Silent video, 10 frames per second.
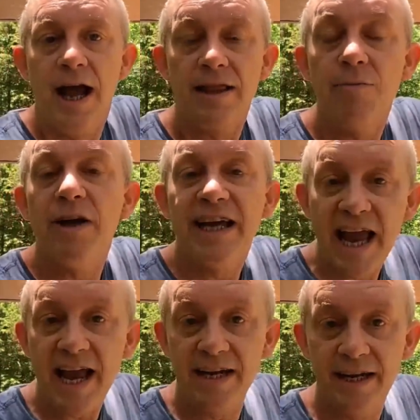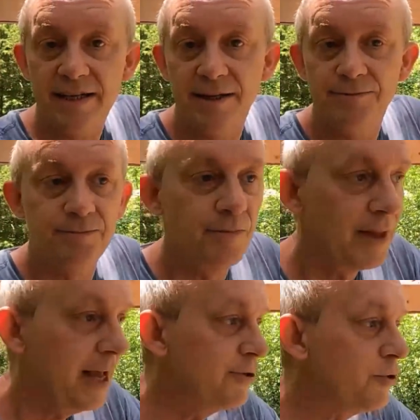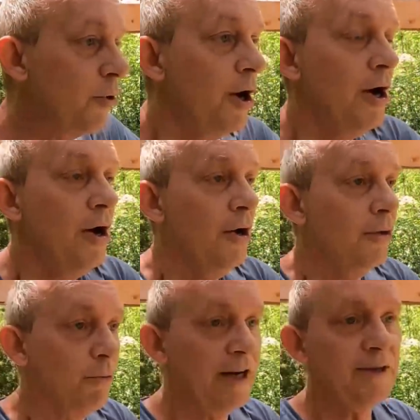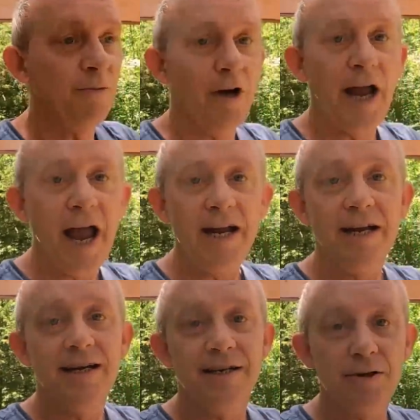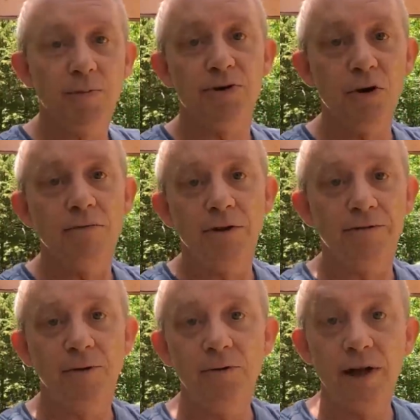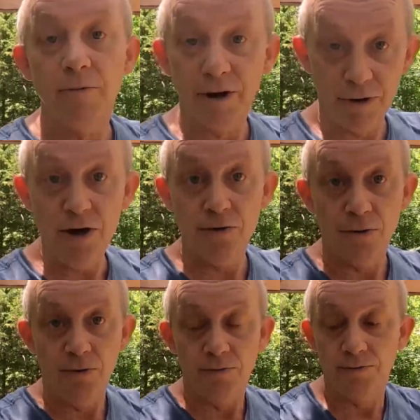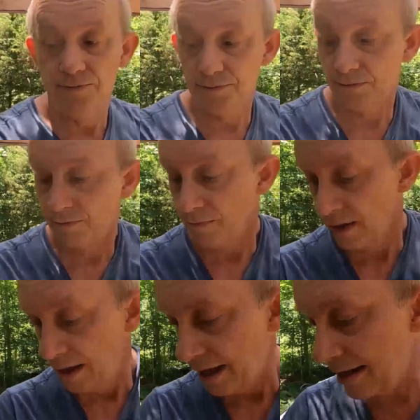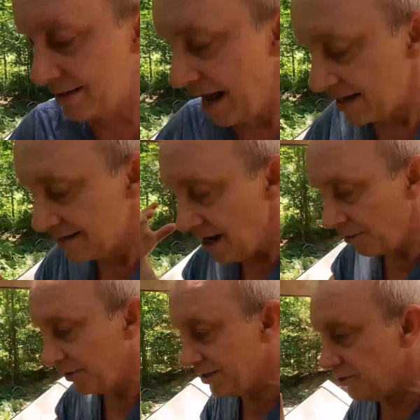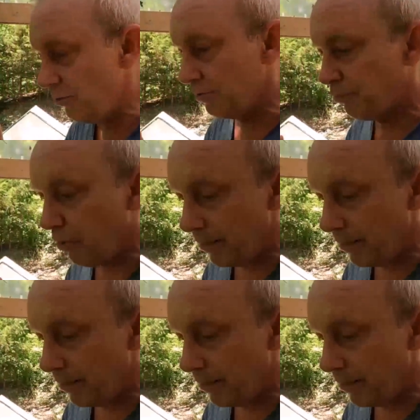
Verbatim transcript: And then we can it. And so the reason we're canning it is to preserve the food that we grew. It has nothing to do with